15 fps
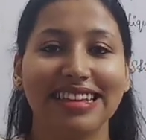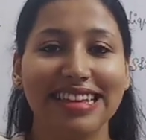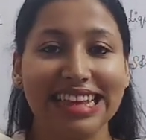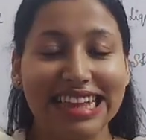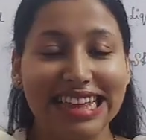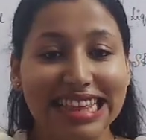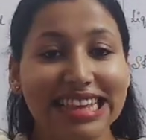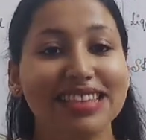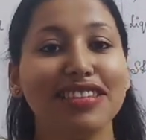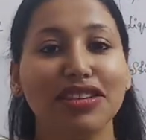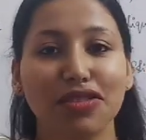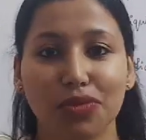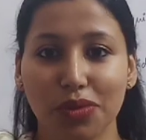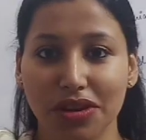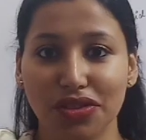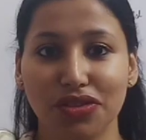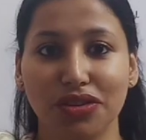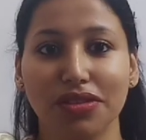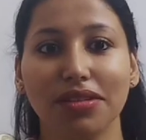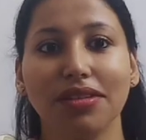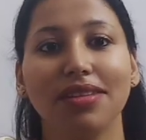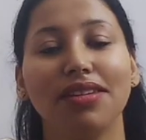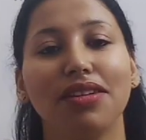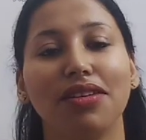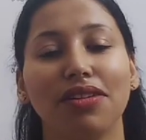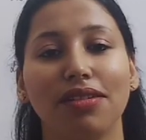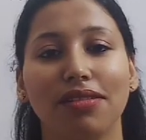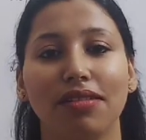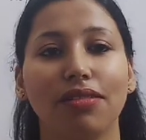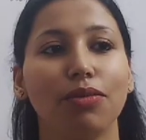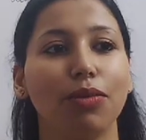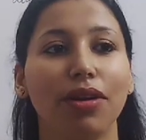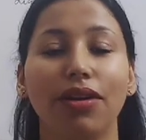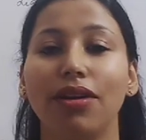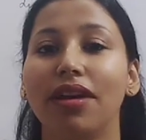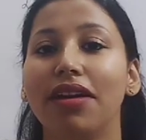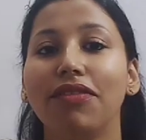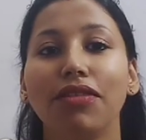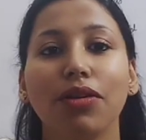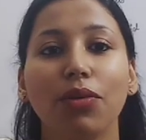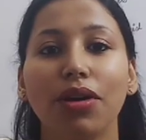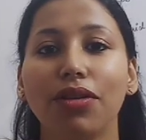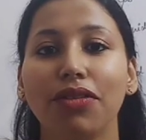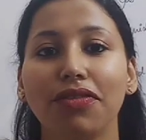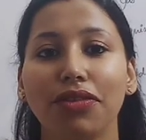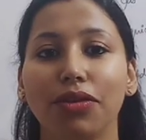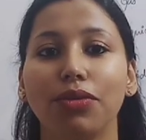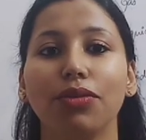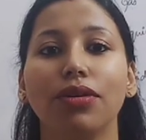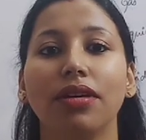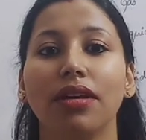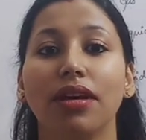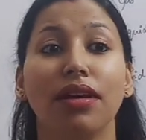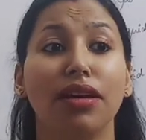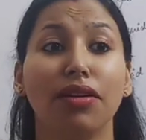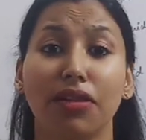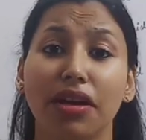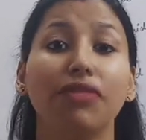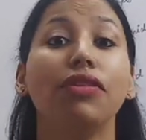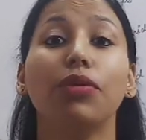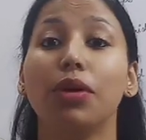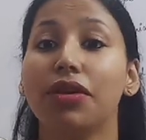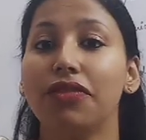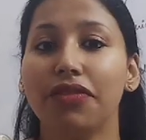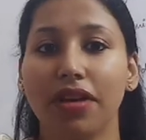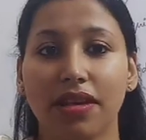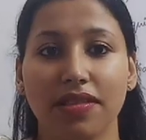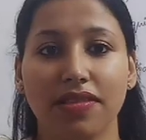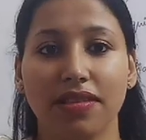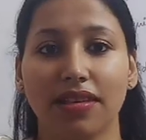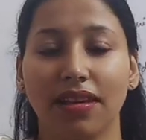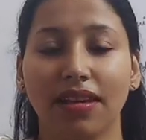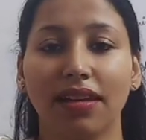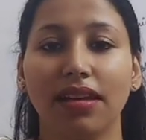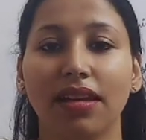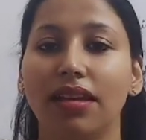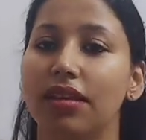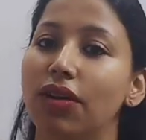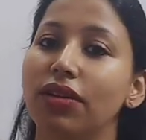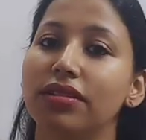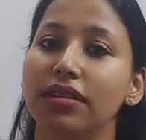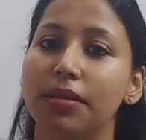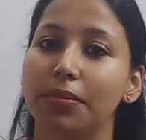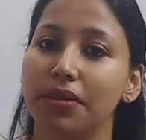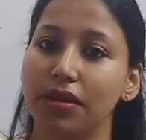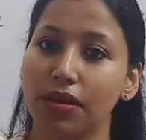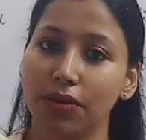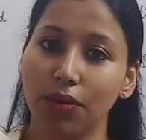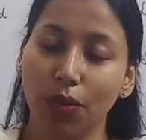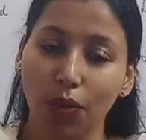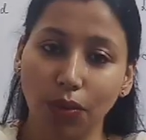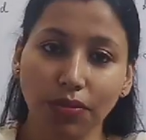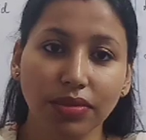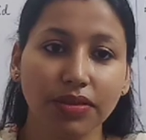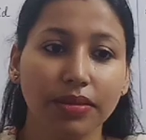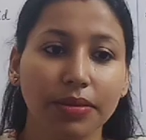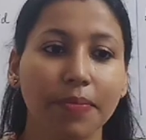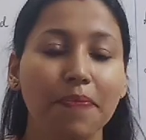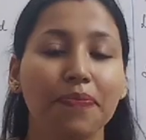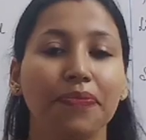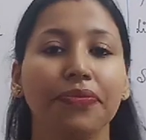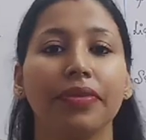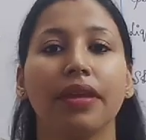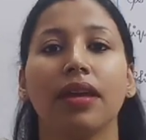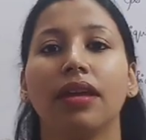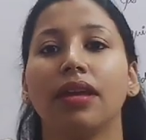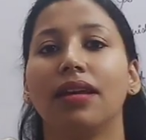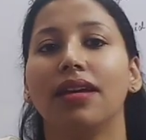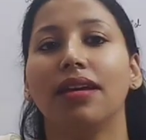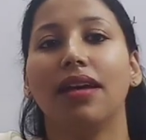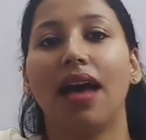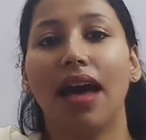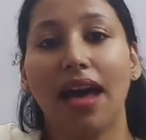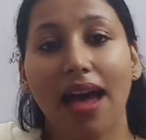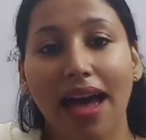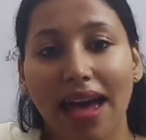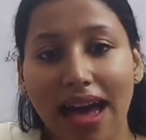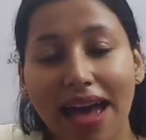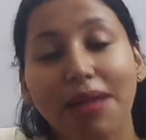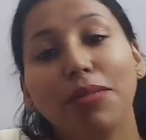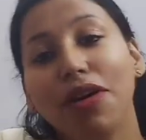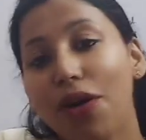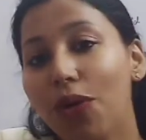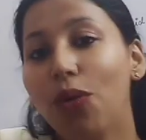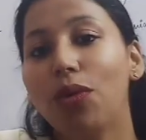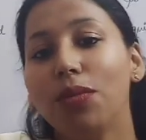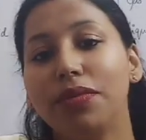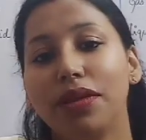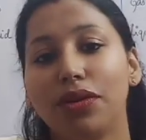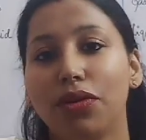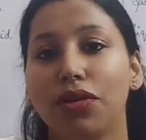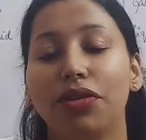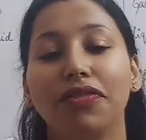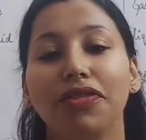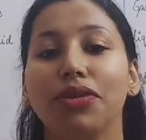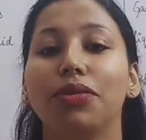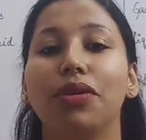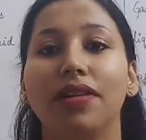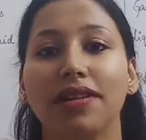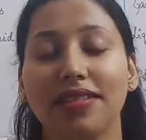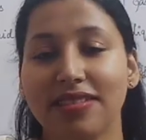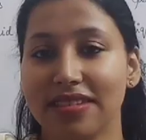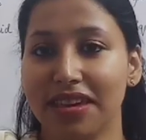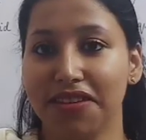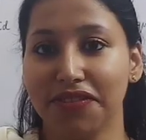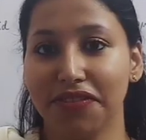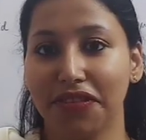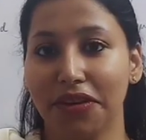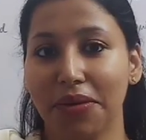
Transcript: In this situation where every one of us are locked up in our homes, I hope that all of you are safe.